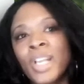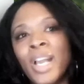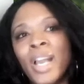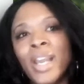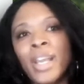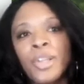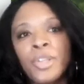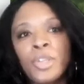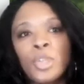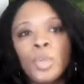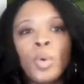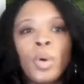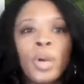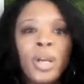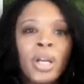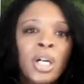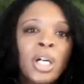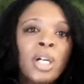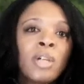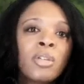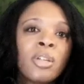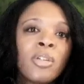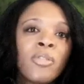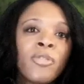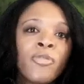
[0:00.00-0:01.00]
check into a
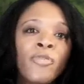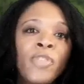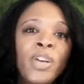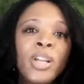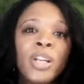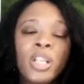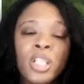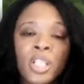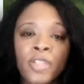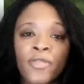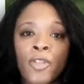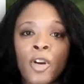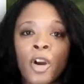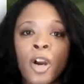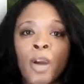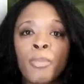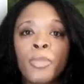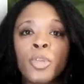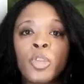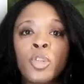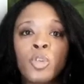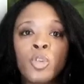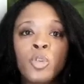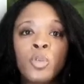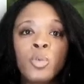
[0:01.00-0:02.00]
health and fitness
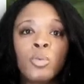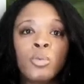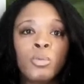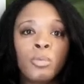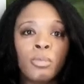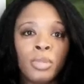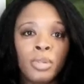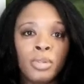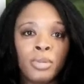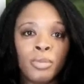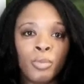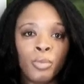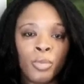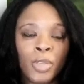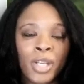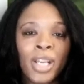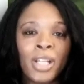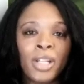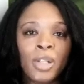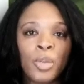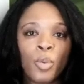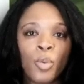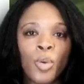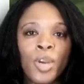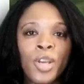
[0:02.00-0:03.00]
firm to
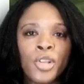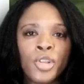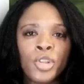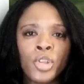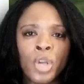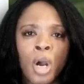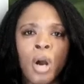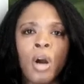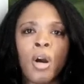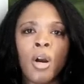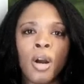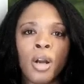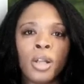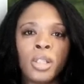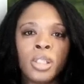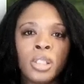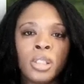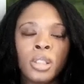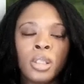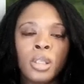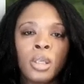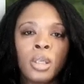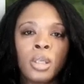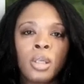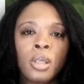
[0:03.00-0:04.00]
get recharged.